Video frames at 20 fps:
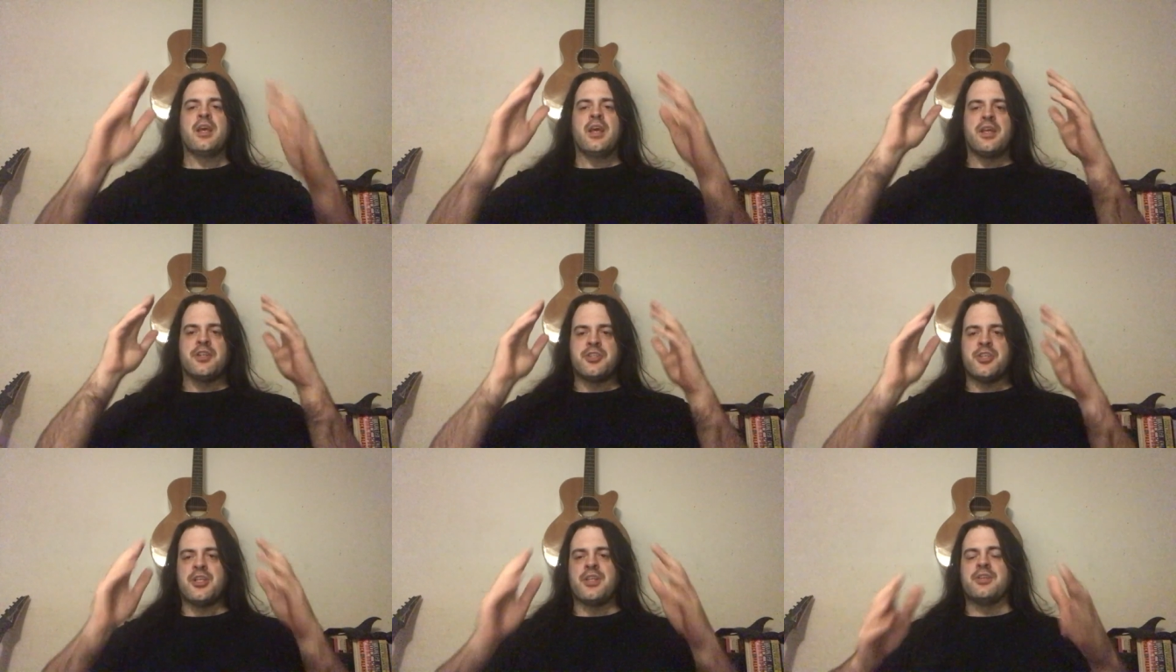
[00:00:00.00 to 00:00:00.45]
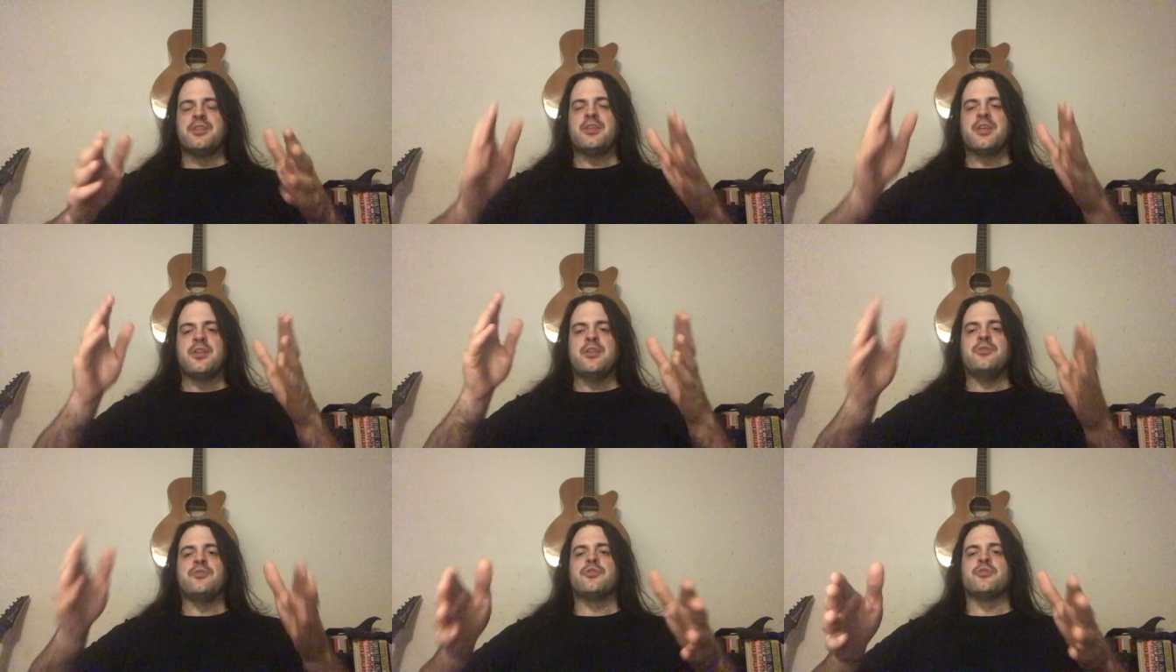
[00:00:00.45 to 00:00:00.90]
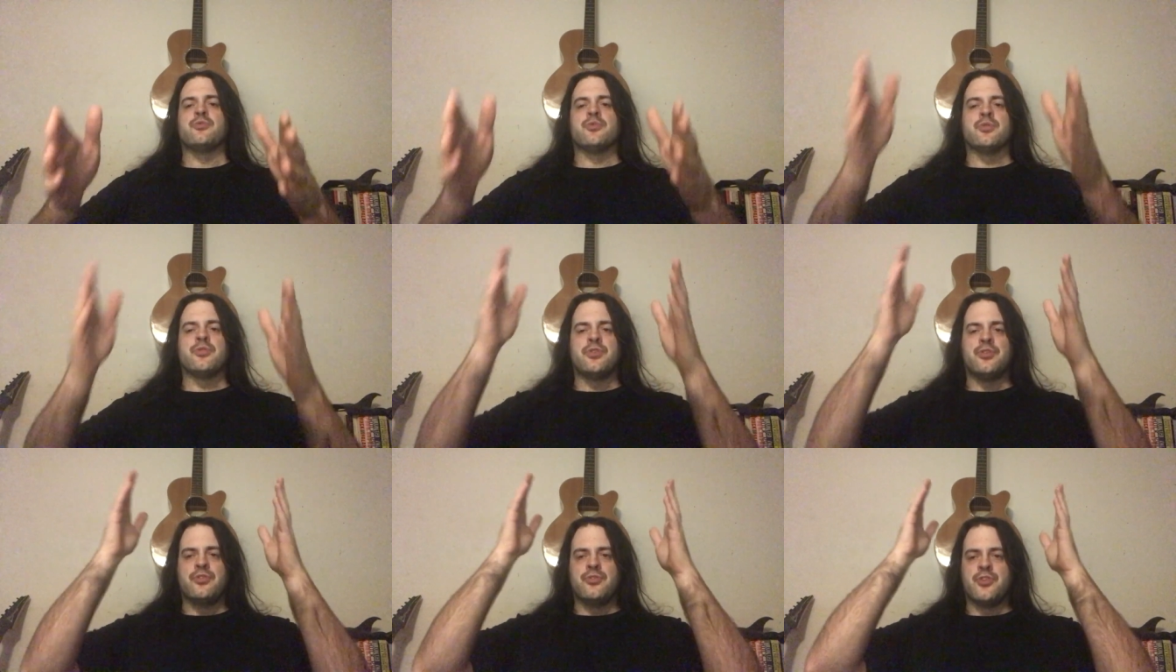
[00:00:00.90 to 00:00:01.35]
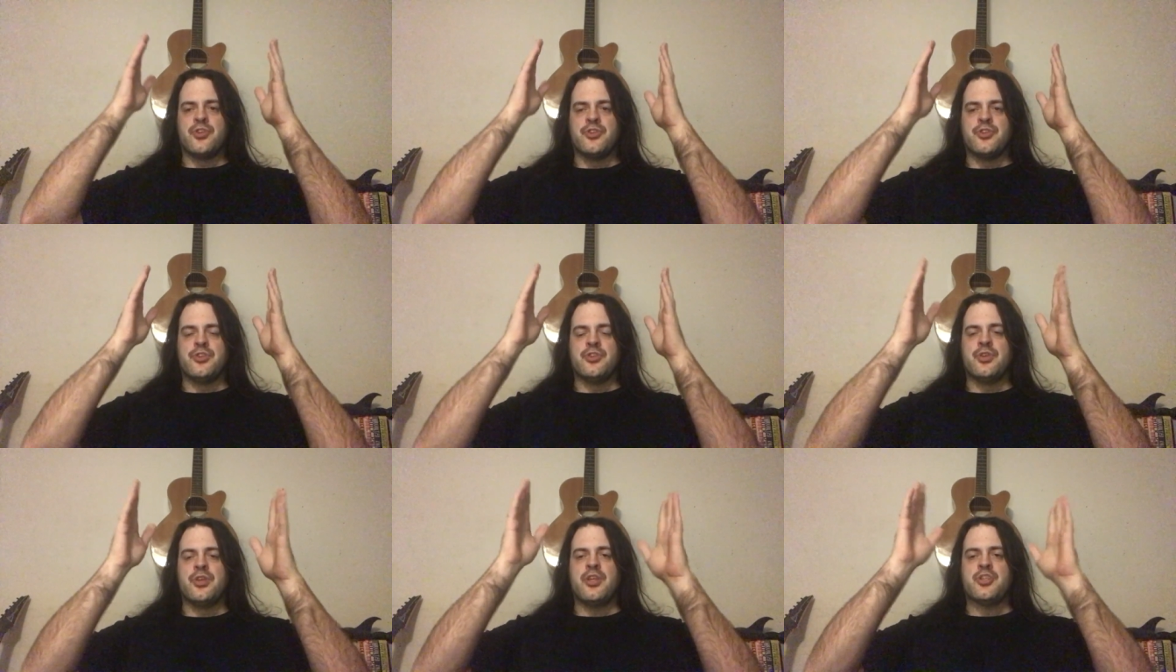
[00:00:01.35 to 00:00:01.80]
and she continues to, re- to
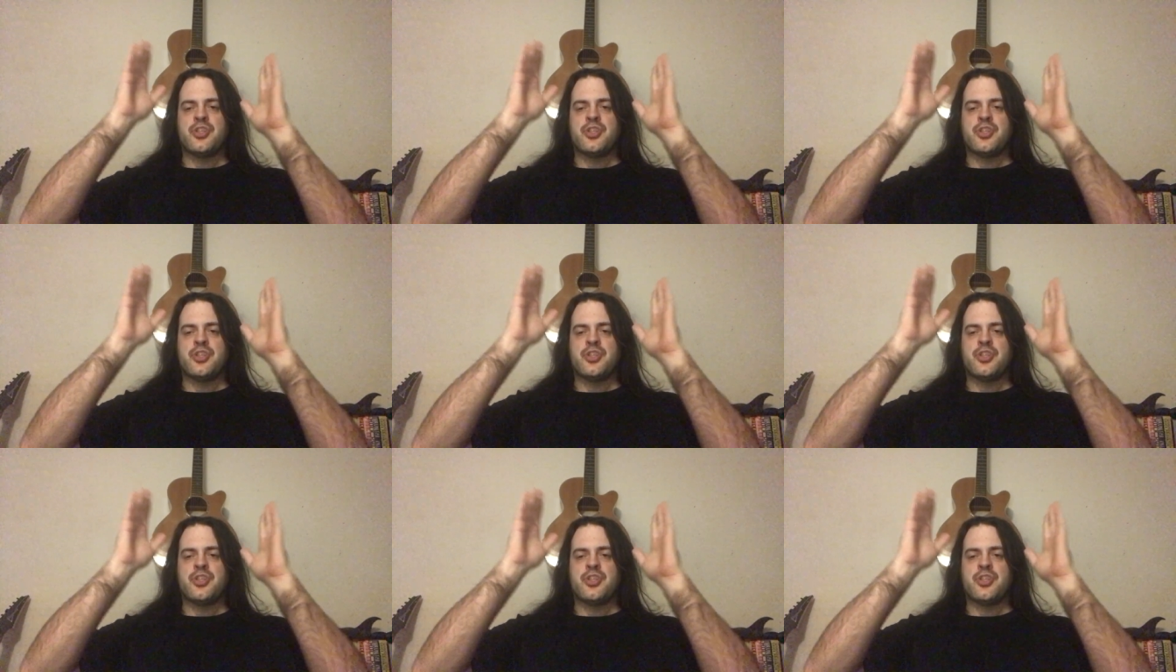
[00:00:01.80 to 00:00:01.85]
do,